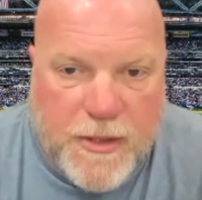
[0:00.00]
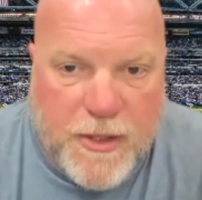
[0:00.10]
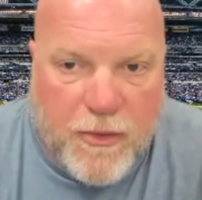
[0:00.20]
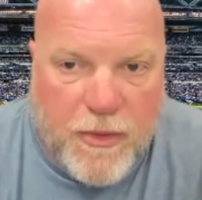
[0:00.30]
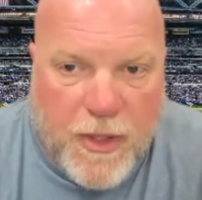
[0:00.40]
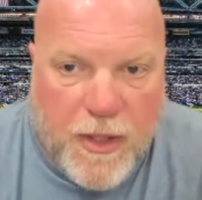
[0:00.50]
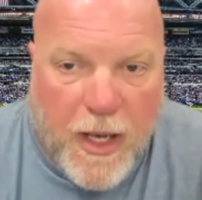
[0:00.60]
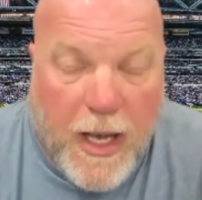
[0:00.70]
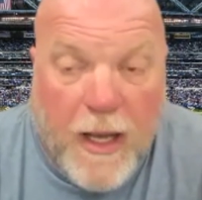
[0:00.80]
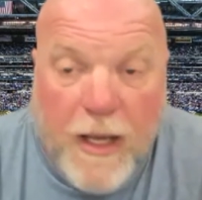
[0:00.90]
So
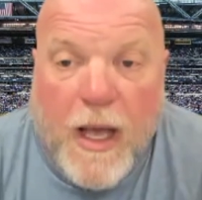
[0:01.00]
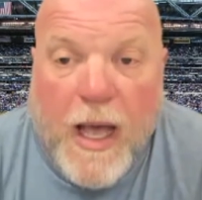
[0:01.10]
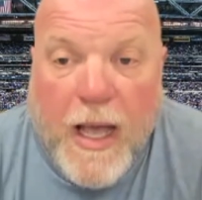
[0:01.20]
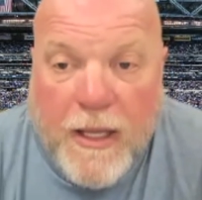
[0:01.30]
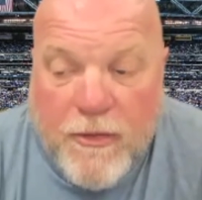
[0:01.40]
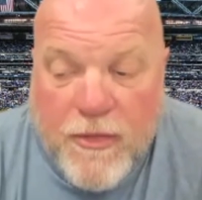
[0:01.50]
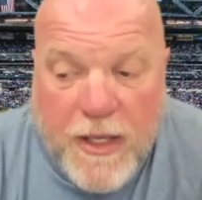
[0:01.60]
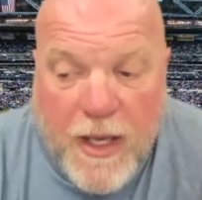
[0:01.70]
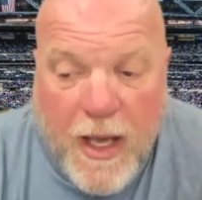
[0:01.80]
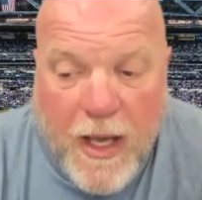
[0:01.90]
I I
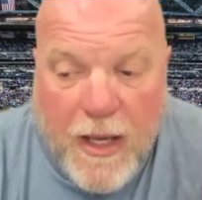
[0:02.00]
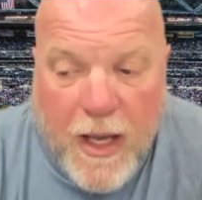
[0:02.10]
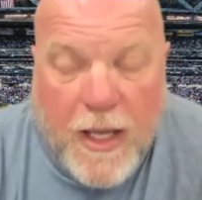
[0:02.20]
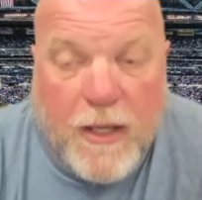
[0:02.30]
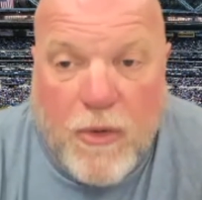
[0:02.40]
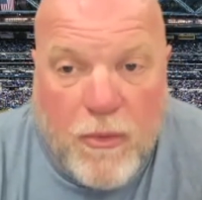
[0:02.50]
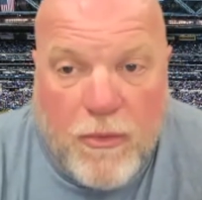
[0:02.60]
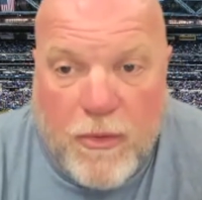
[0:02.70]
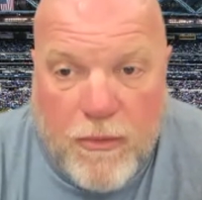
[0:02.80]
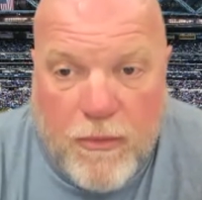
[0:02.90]
think I agree
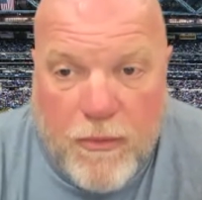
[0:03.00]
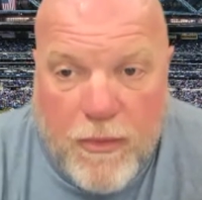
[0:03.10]
with you.